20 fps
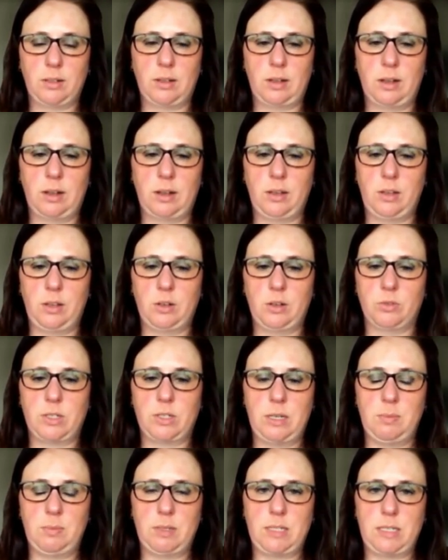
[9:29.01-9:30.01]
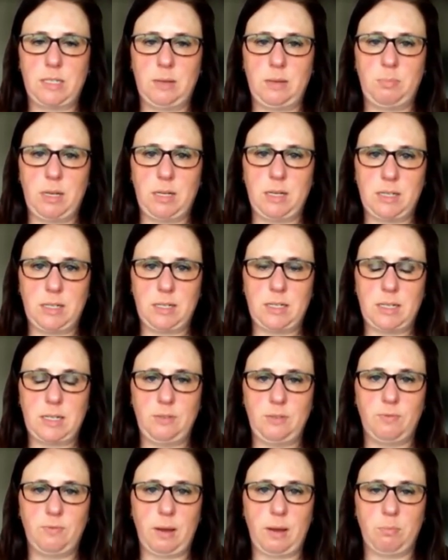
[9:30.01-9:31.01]
CBC,
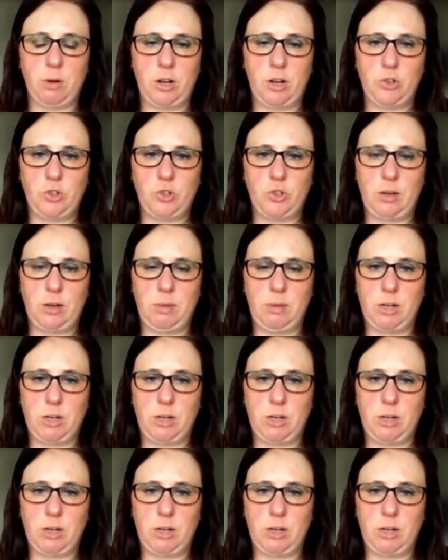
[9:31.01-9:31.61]
PTT, fibrinogen,